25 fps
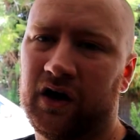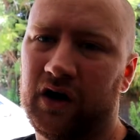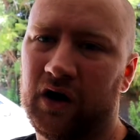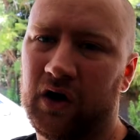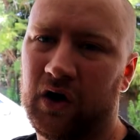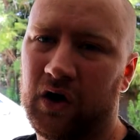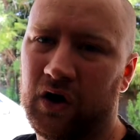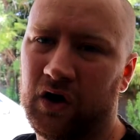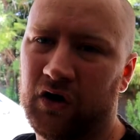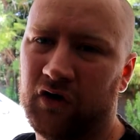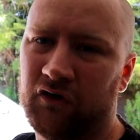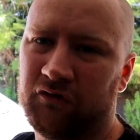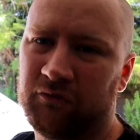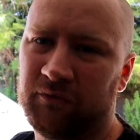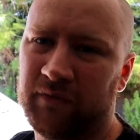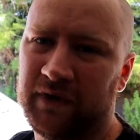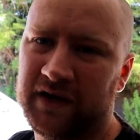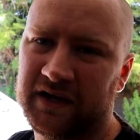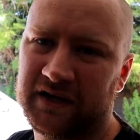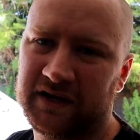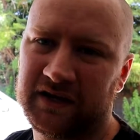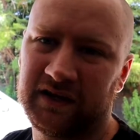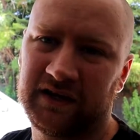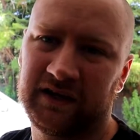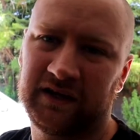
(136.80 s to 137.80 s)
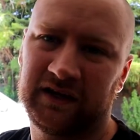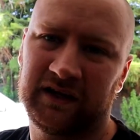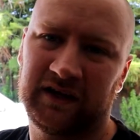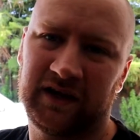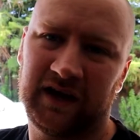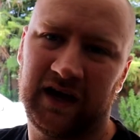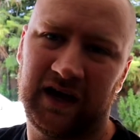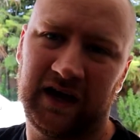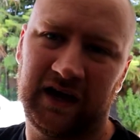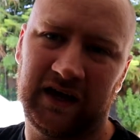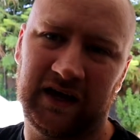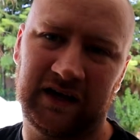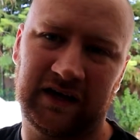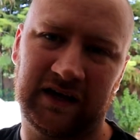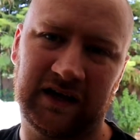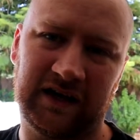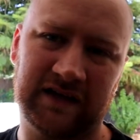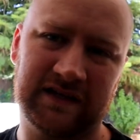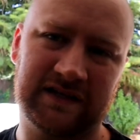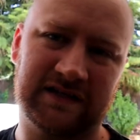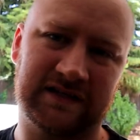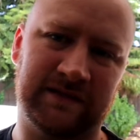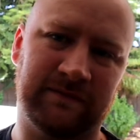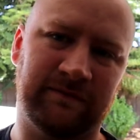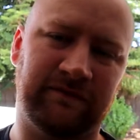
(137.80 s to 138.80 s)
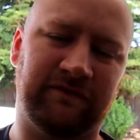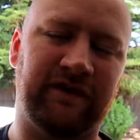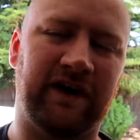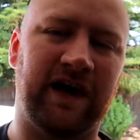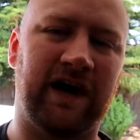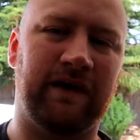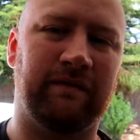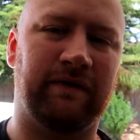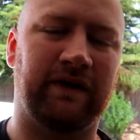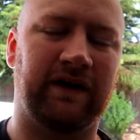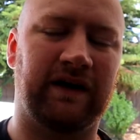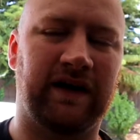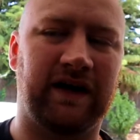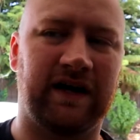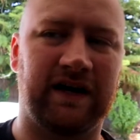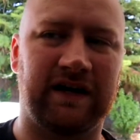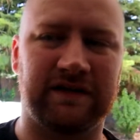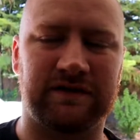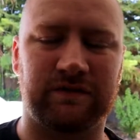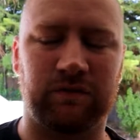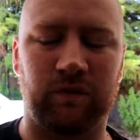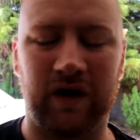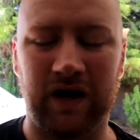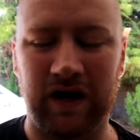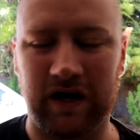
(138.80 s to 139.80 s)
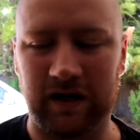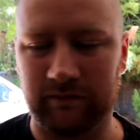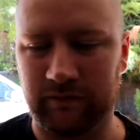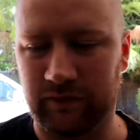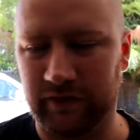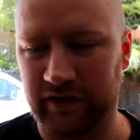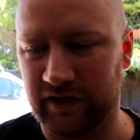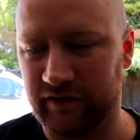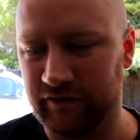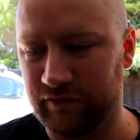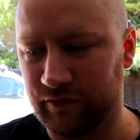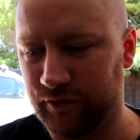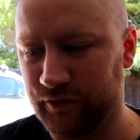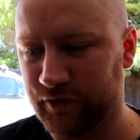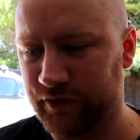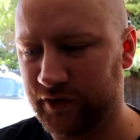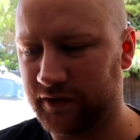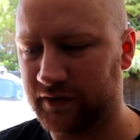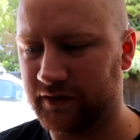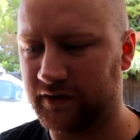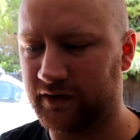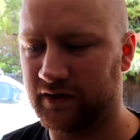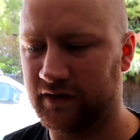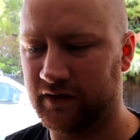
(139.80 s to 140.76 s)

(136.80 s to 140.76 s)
of making a custom fiberglass wide body for it,